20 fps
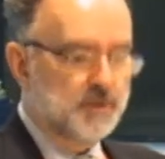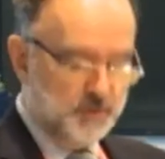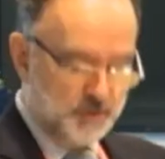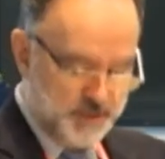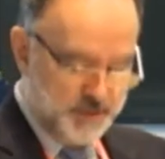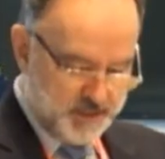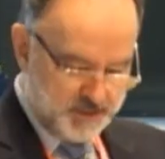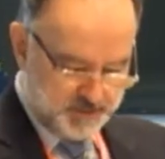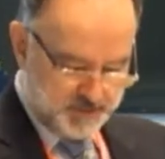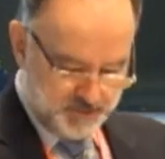
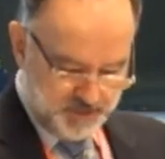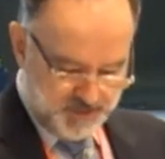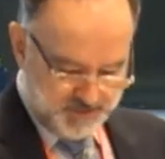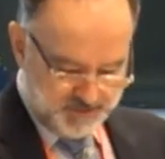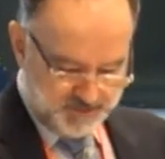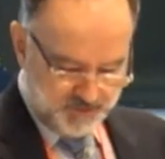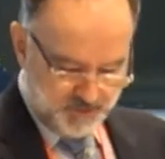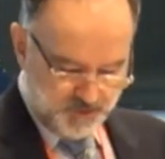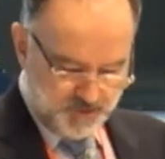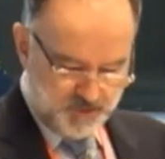So that's
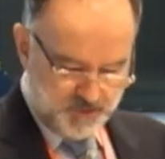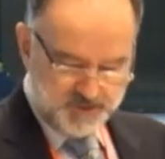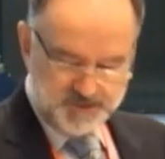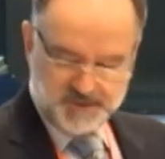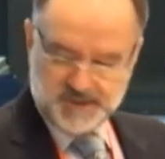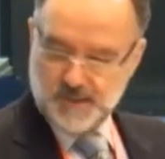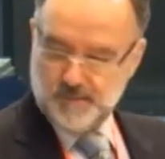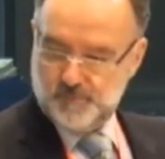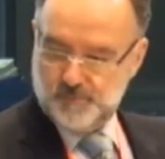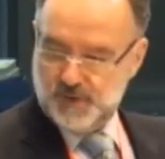the
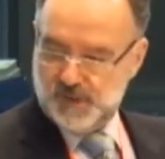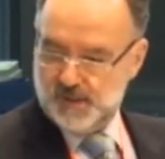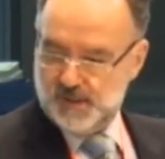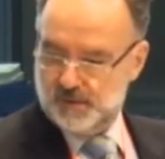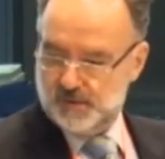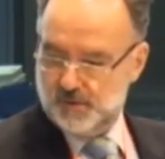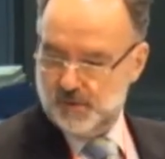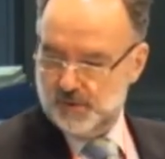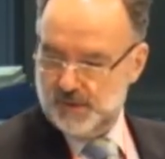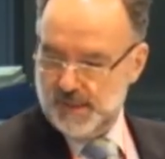concept
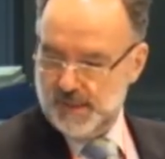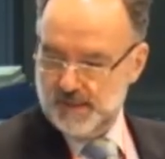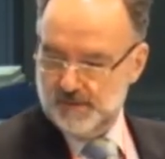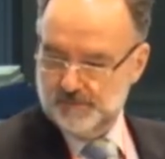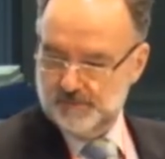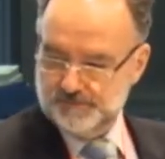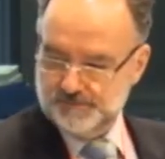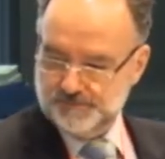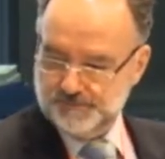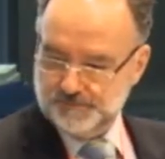behind
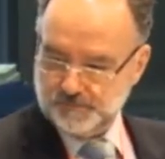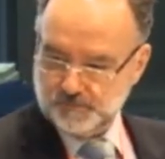GODAN.